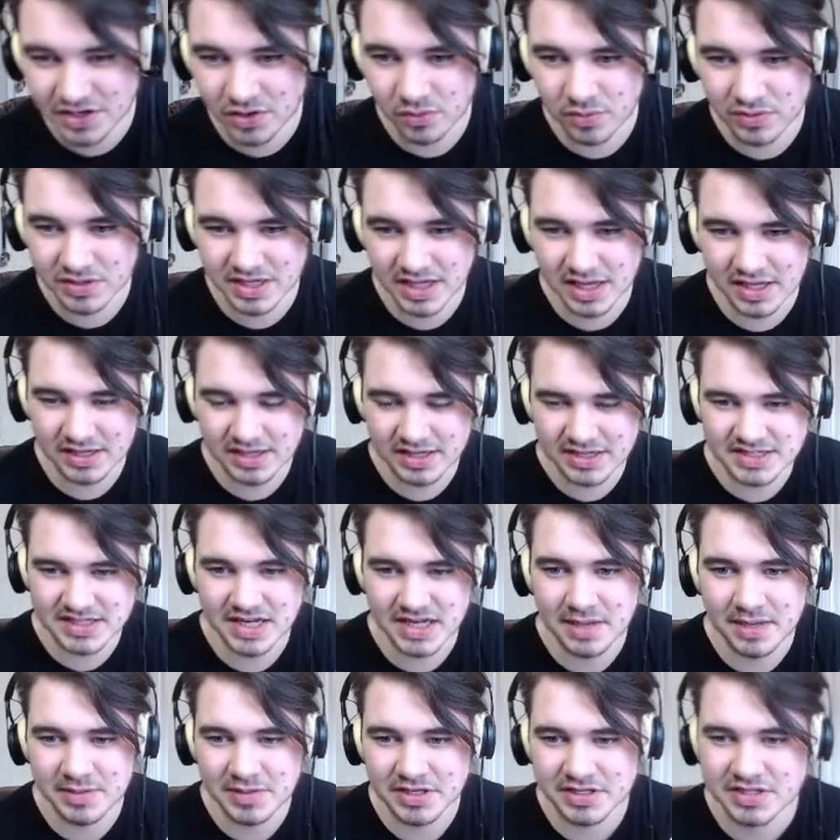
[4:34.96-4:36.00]
what that last
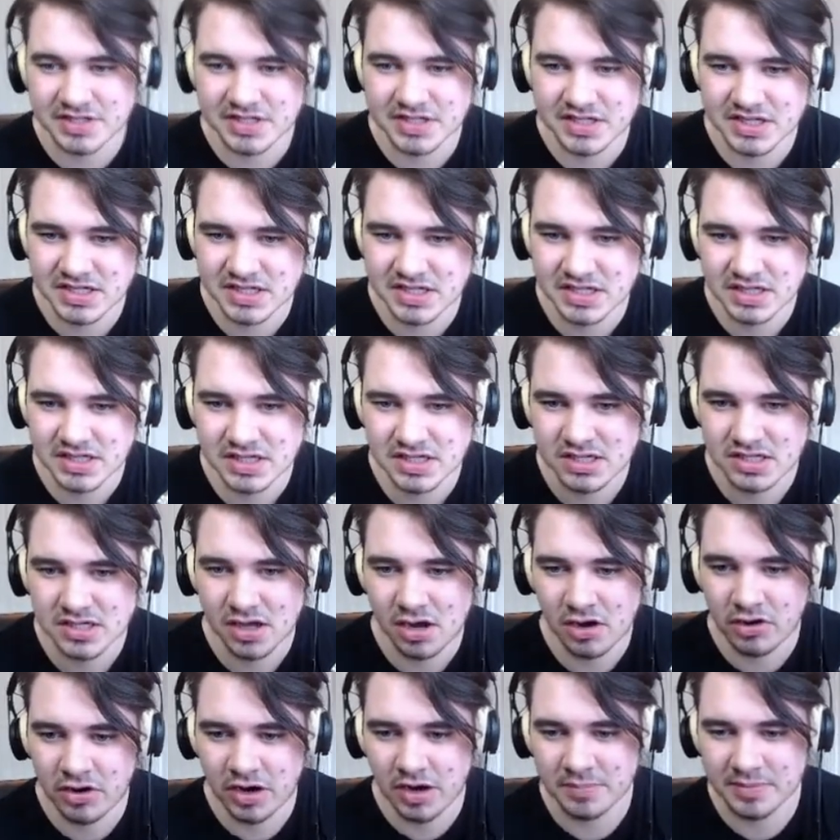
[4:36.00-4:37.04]
name is.
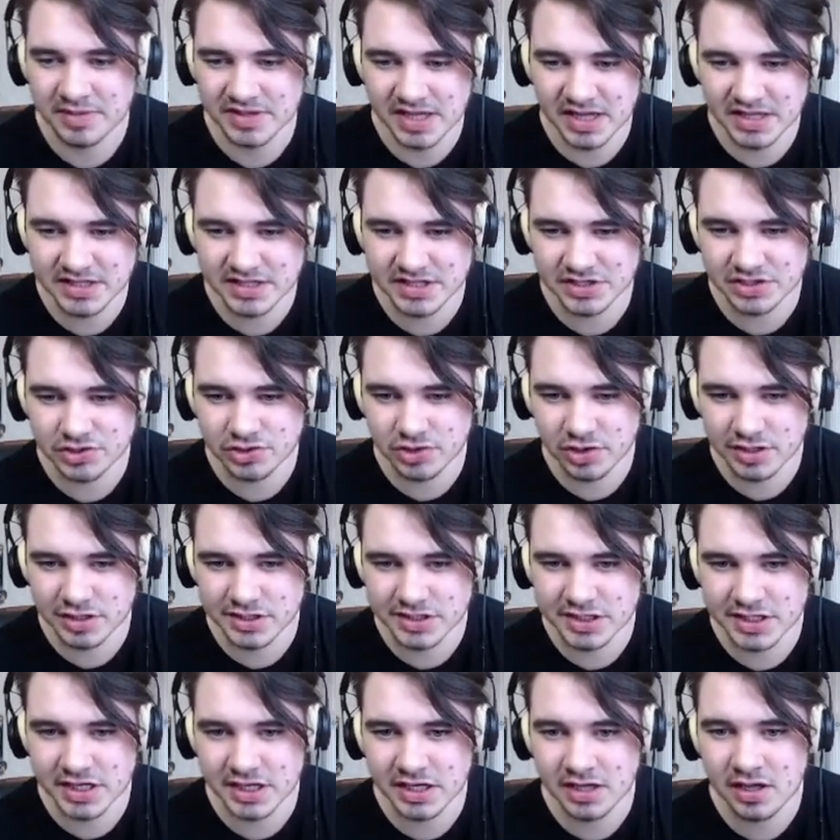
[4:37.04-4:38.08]
All right, but that's
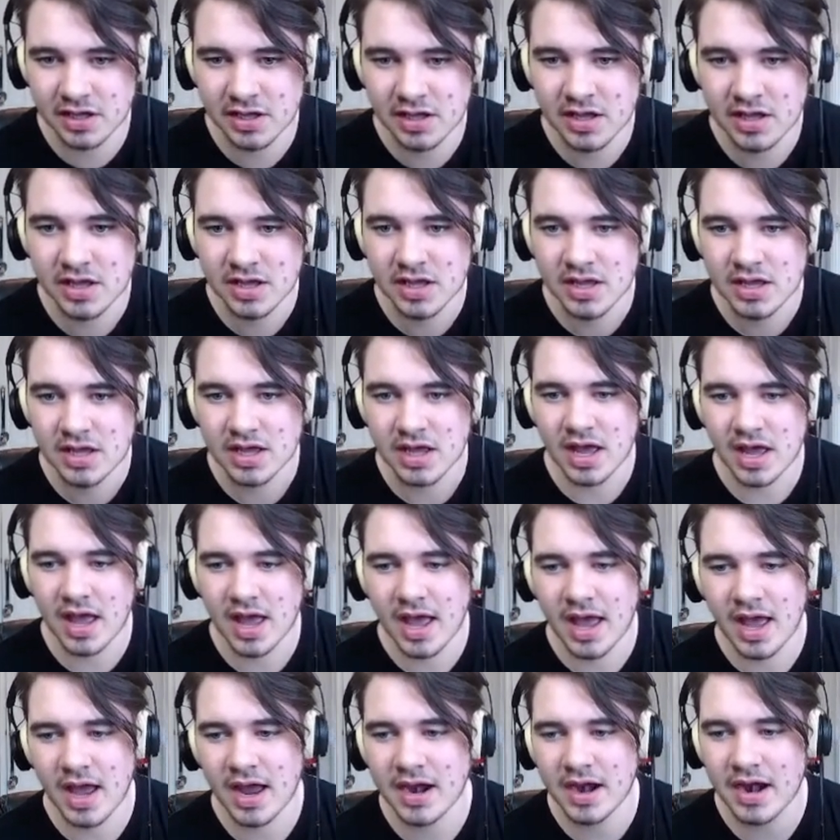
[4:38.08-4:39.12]
interesting.
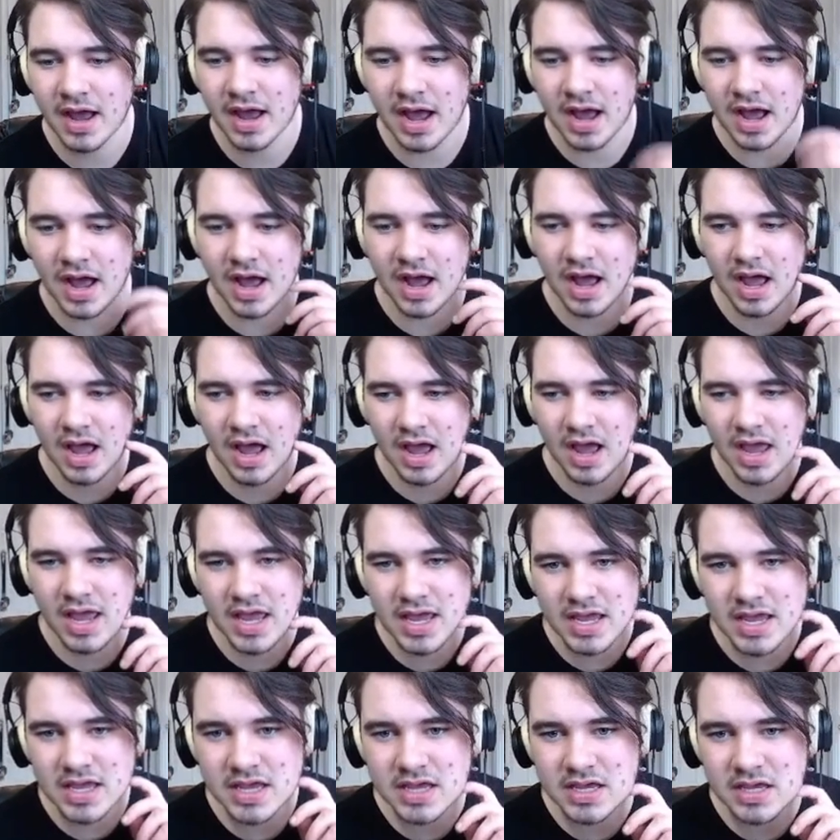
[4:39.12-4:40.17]
And
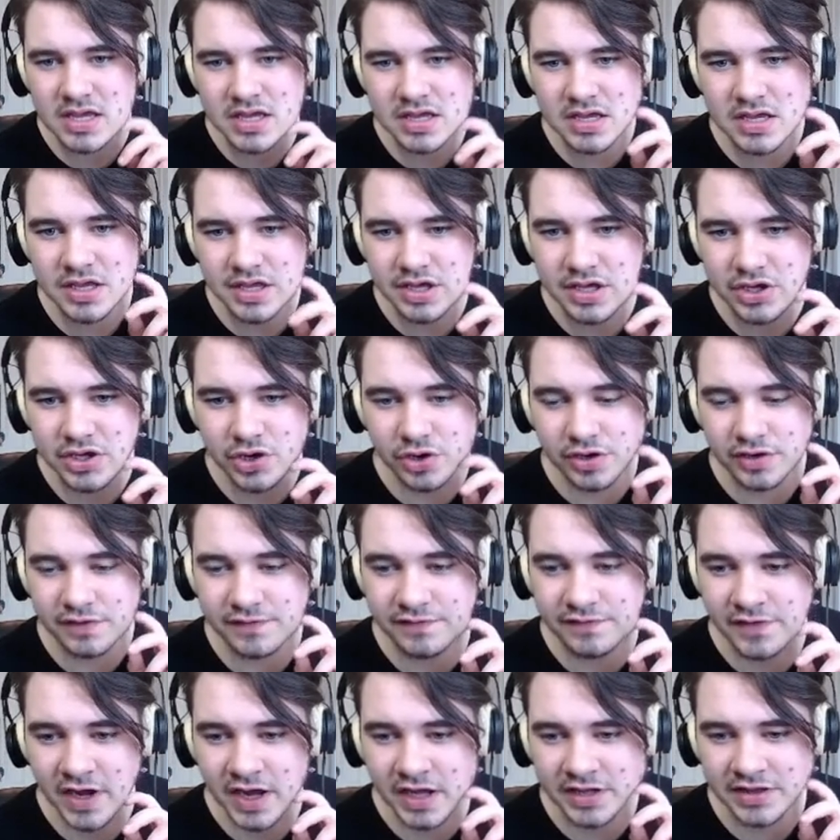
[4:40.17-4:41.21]
I couldn't
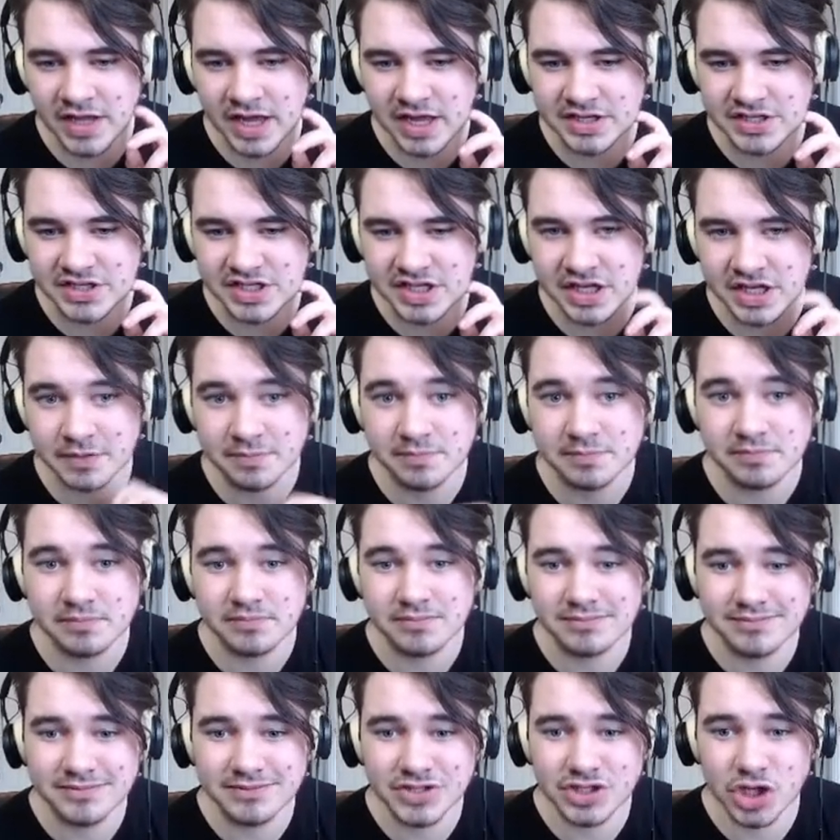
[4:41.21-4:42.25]
find that tape,
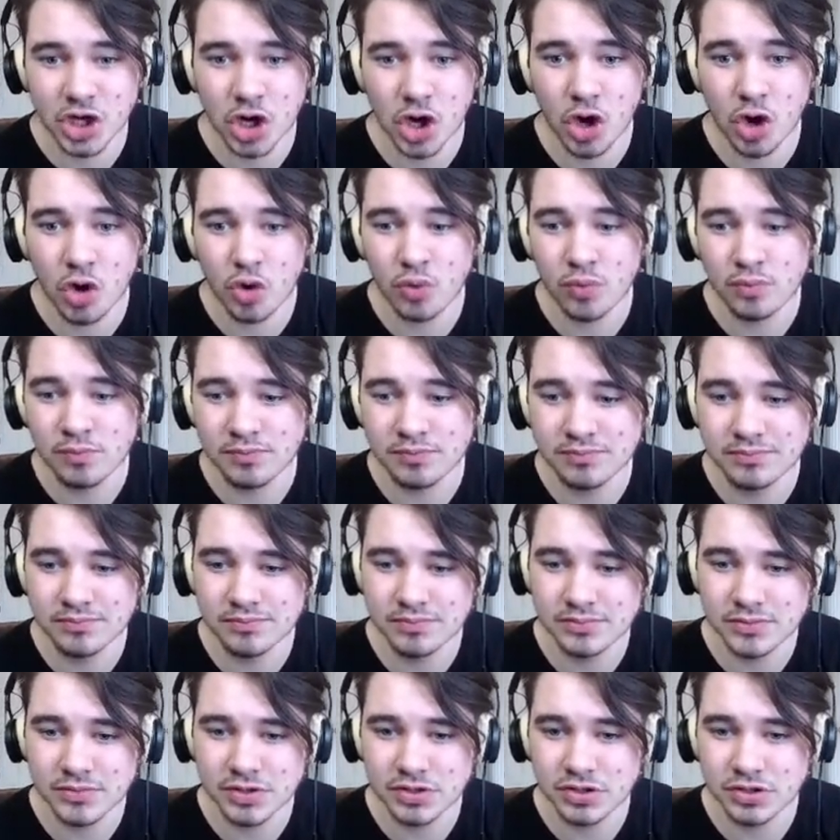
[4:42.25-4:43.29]
so
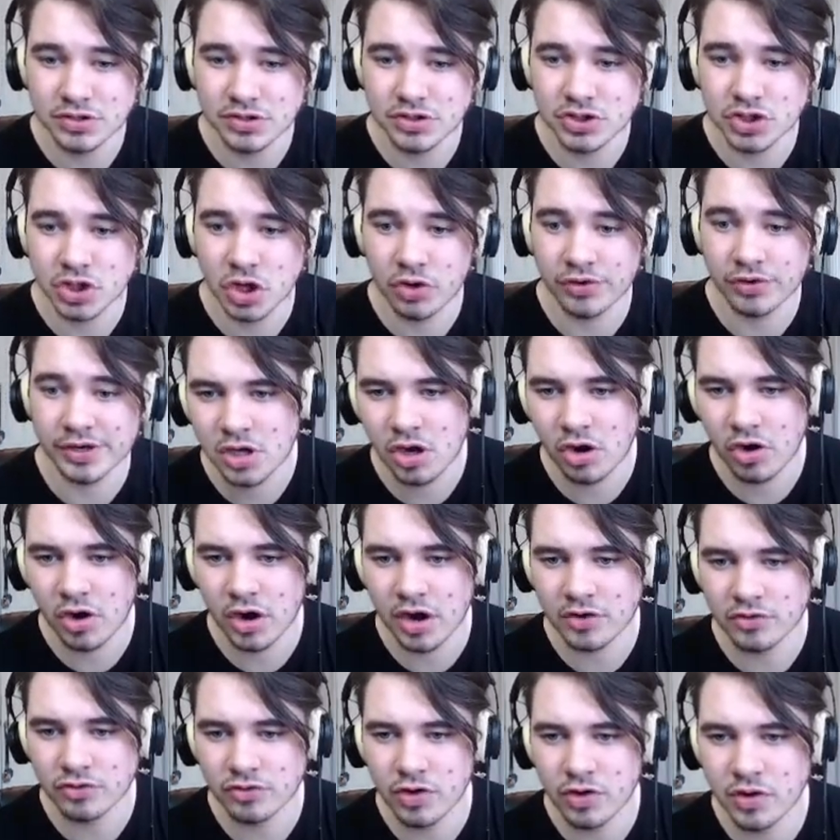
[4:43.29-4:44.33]
sorry. All
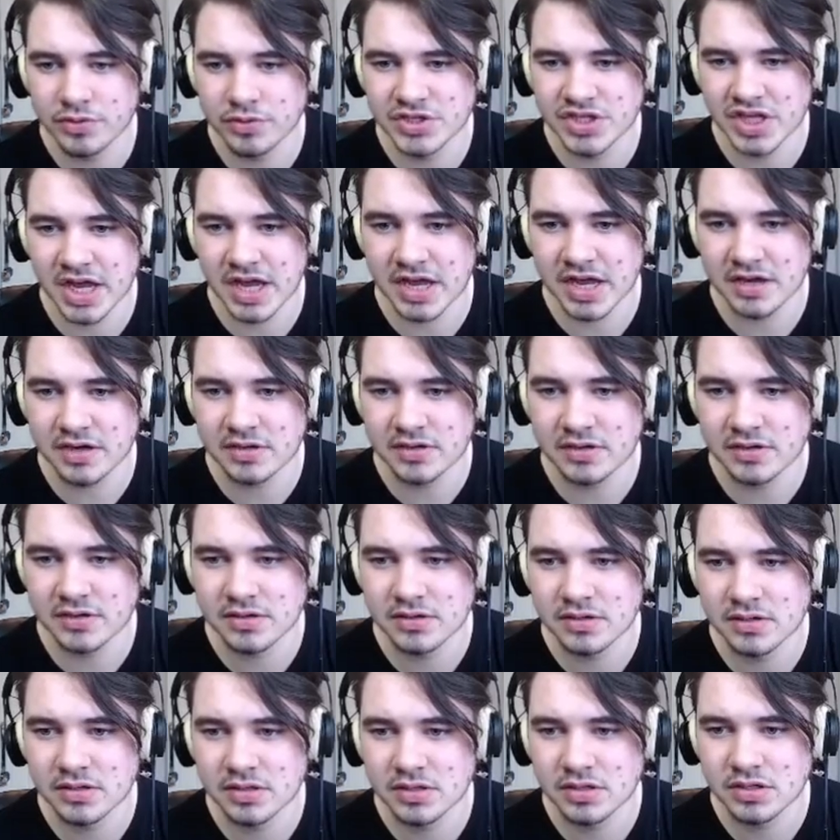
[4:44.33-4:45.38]
right, rotate.
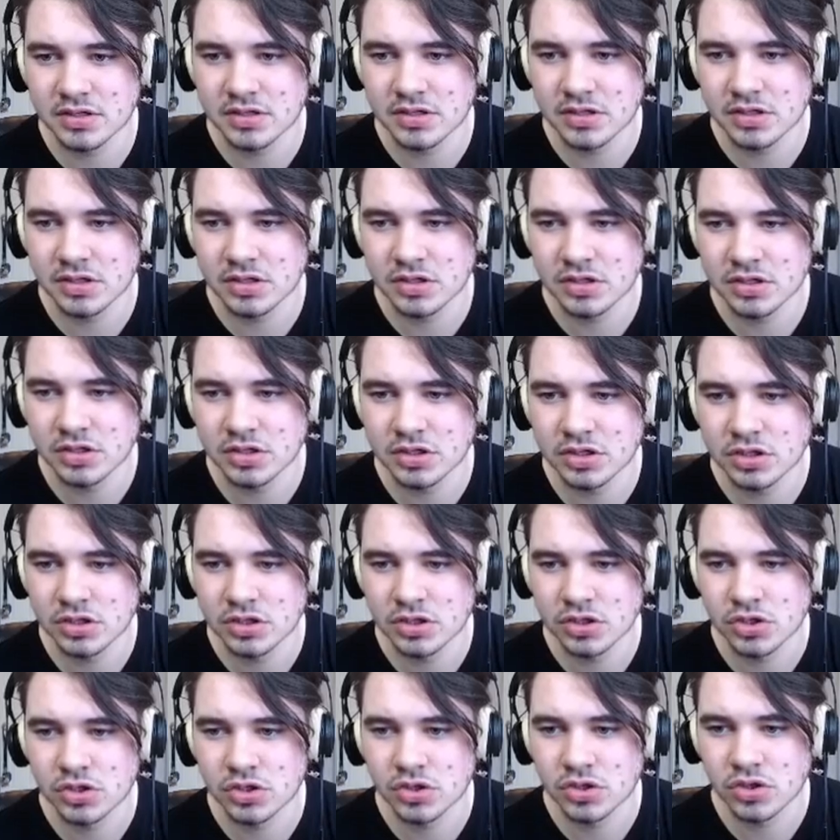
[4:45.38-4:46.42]

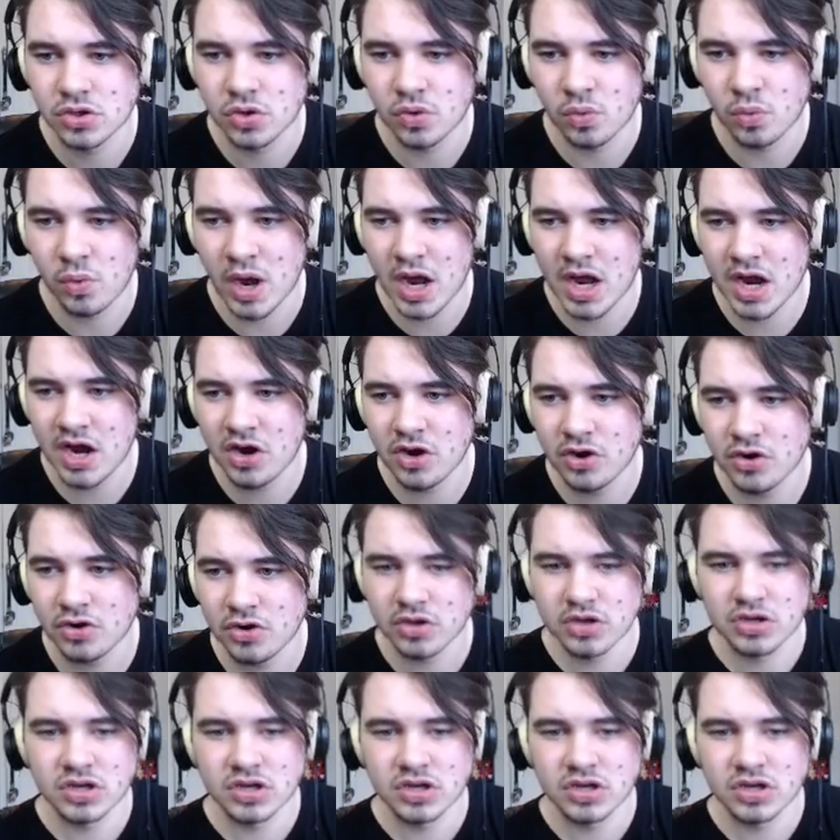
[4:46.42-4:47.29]
Where